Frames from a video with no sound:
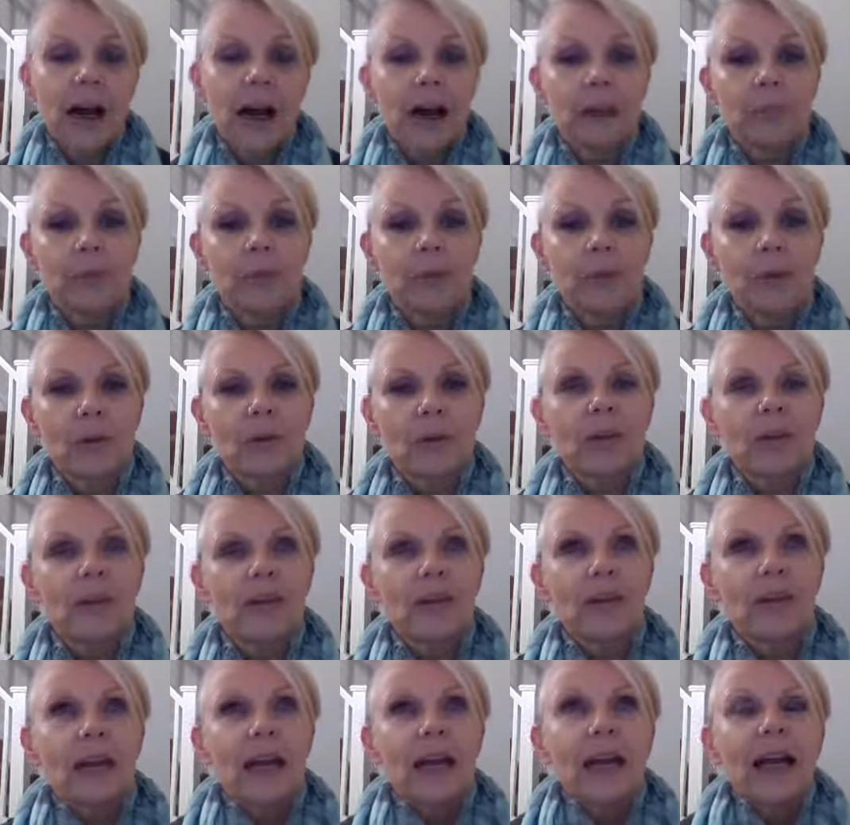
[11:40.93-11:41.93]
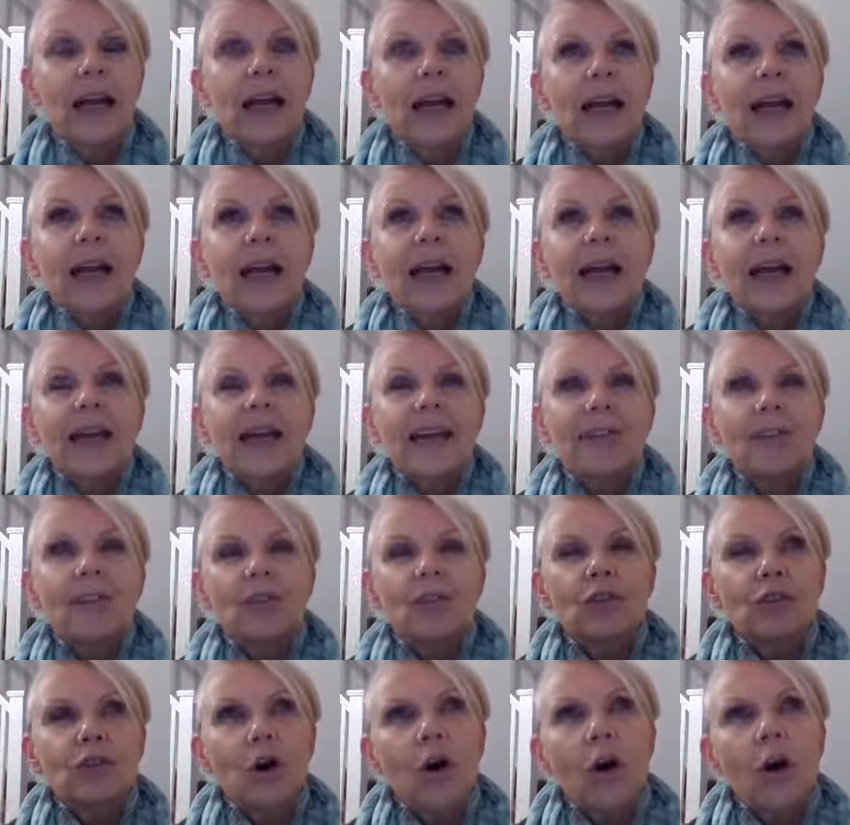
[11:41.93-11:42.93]
So
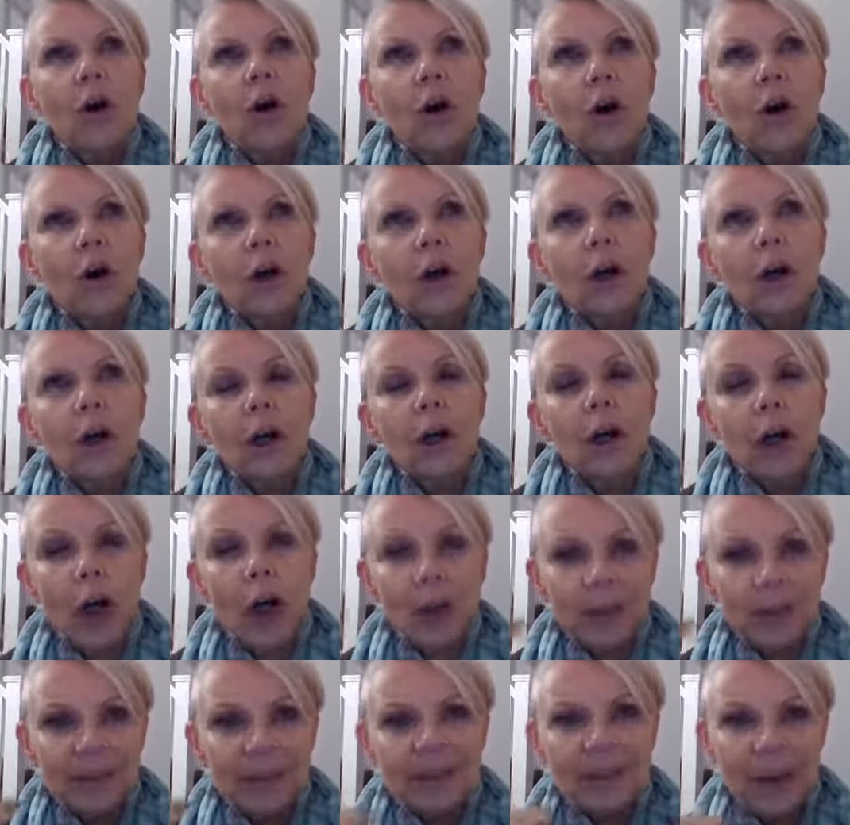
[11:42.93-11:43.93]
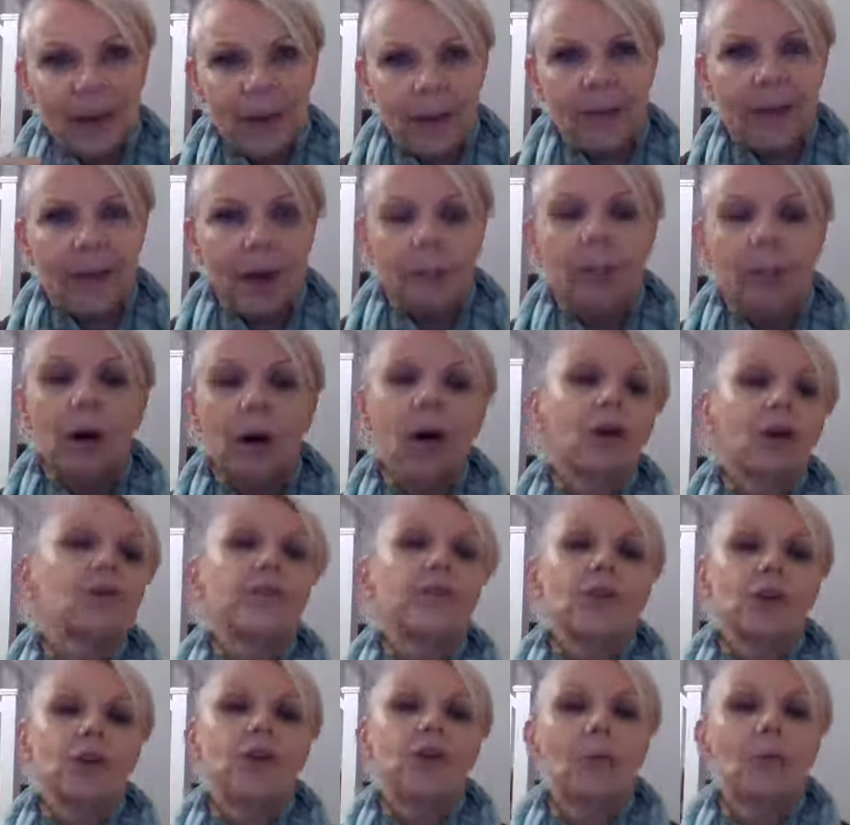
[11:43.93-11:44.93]
it's not going down that
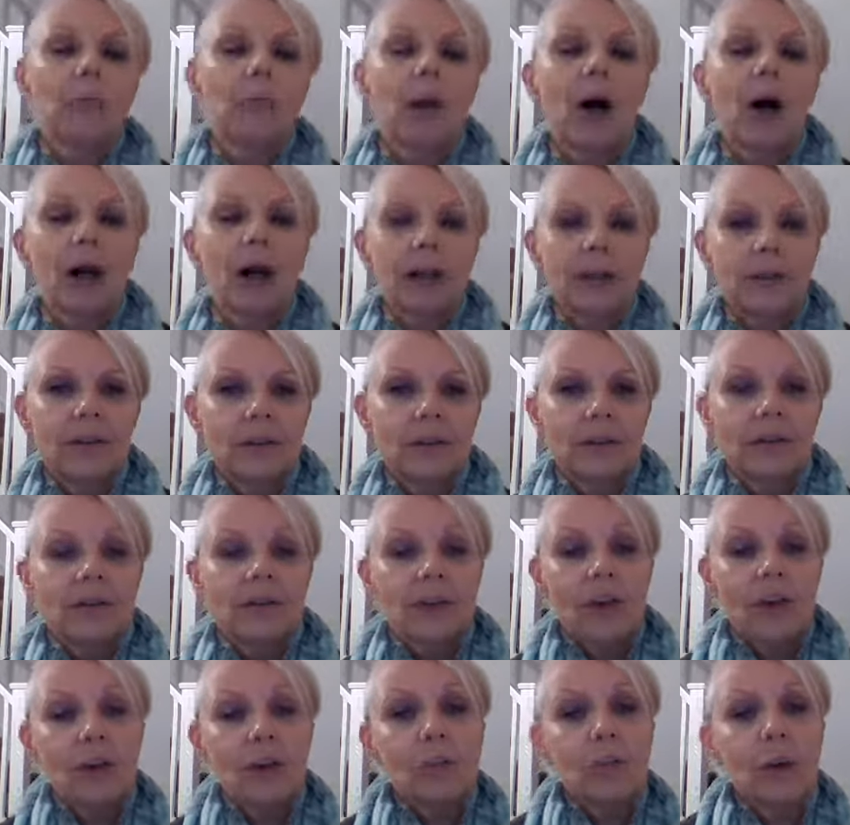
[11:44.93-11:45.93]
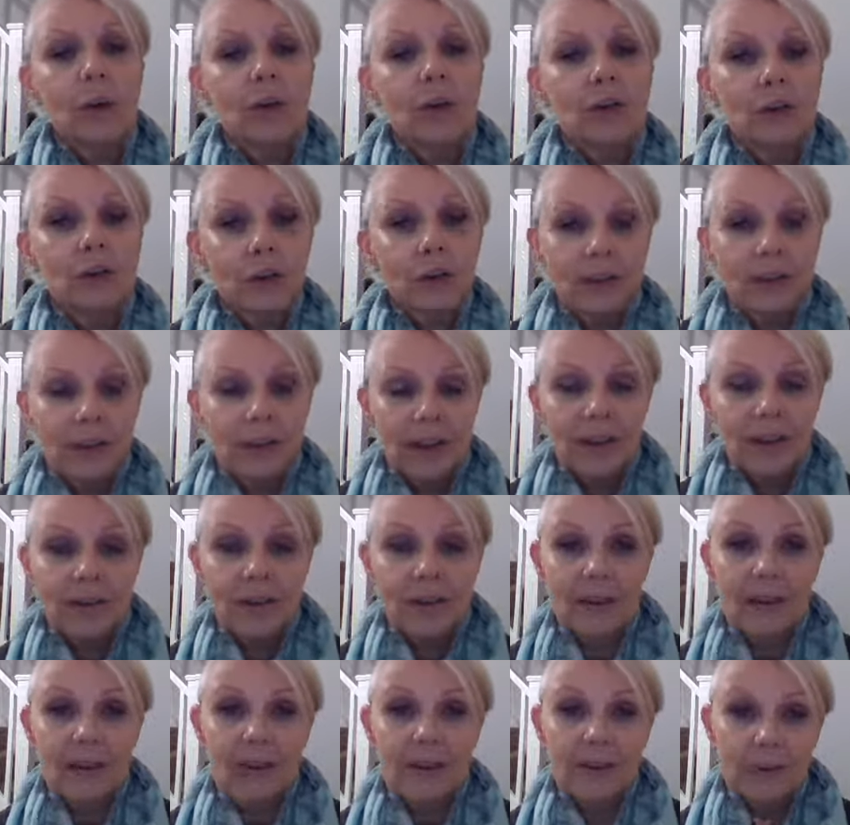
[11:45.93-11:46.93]
path in your mind. So much of
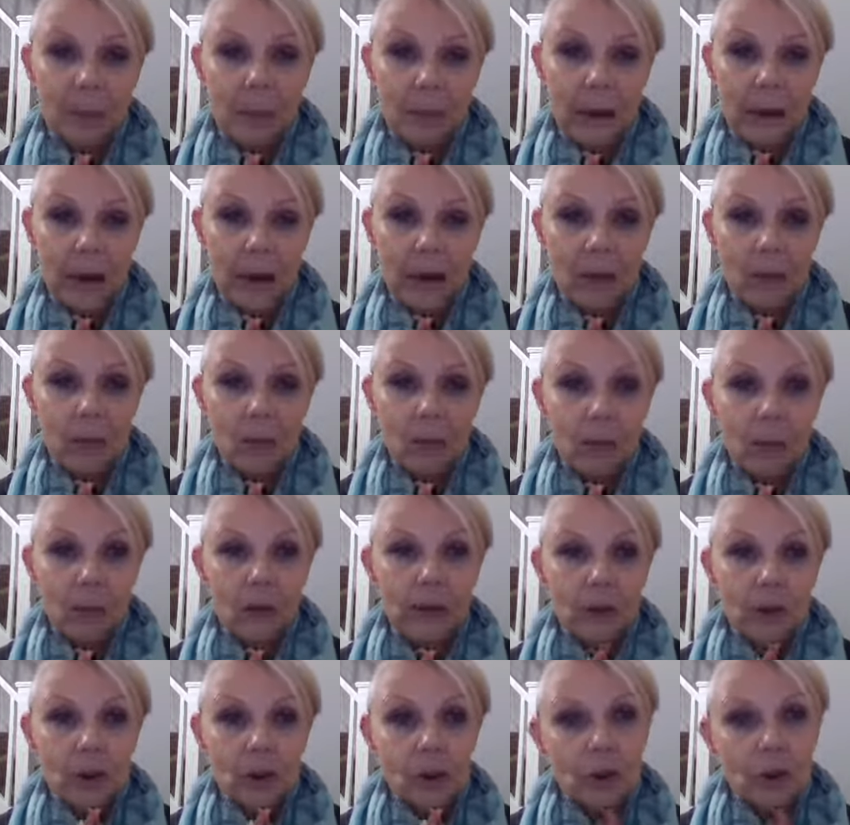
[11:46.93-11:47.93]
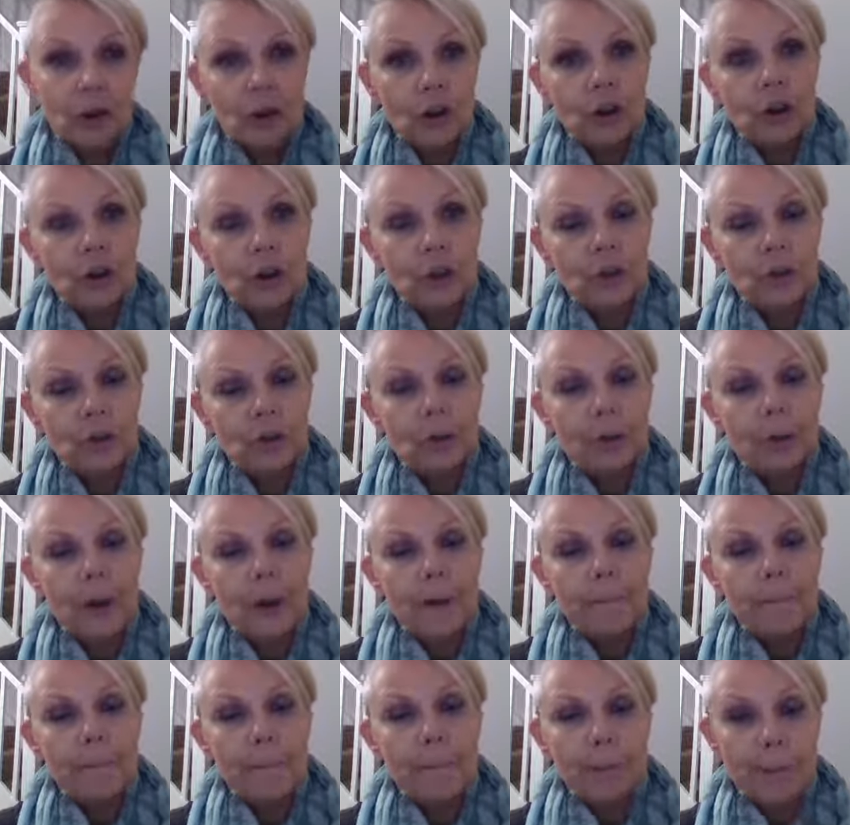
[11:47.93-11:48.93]
this is about when you
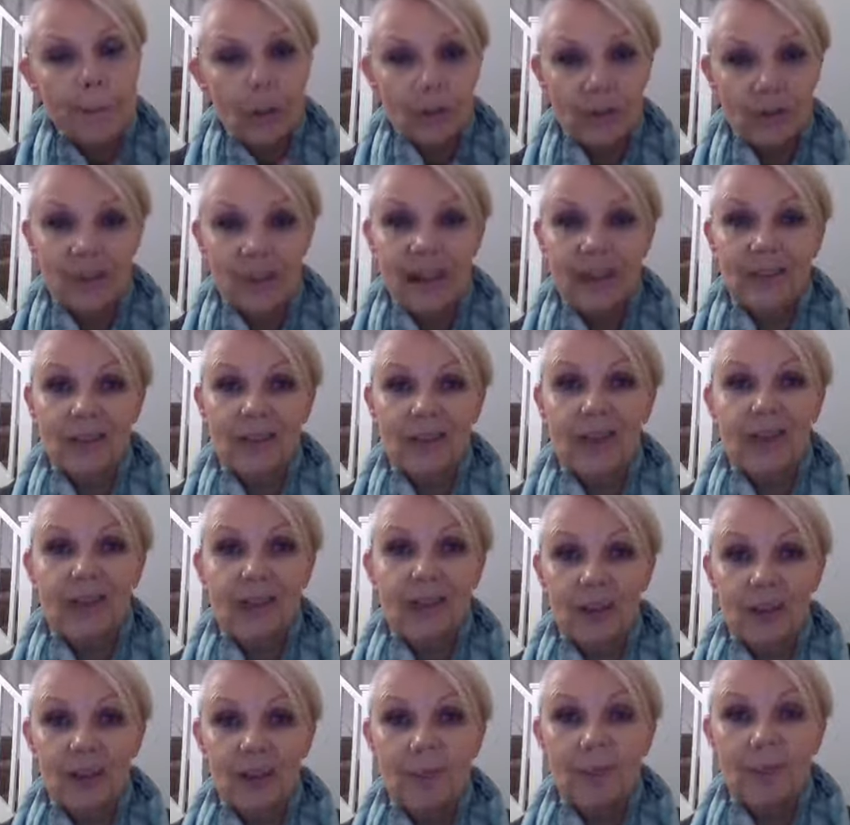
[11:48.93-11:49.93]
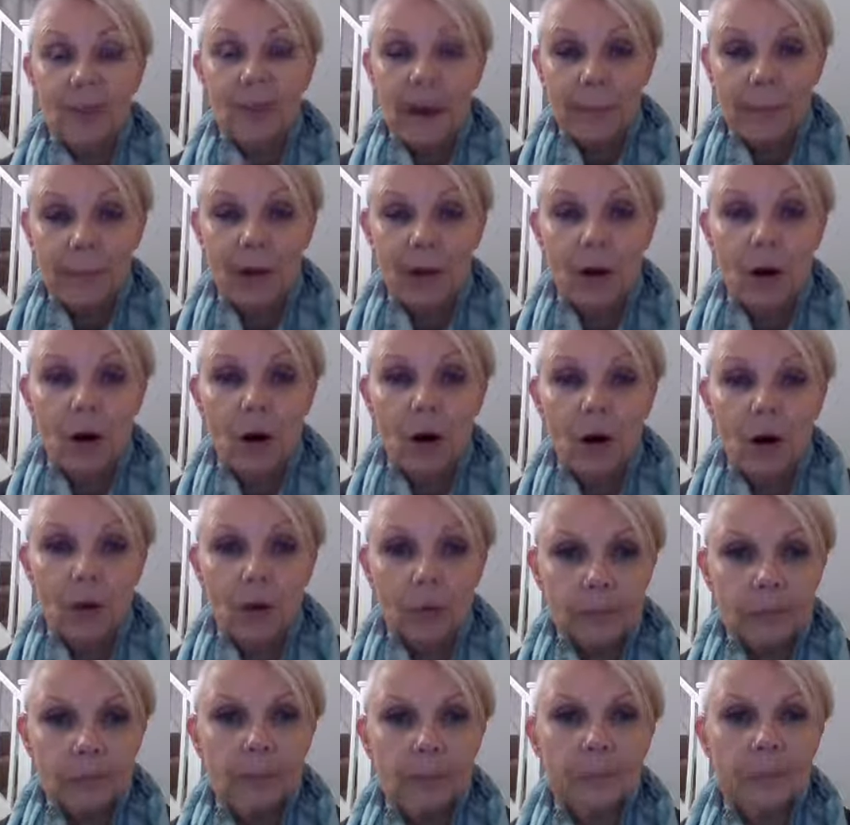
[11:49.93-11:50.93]
go down a certain rabbit hole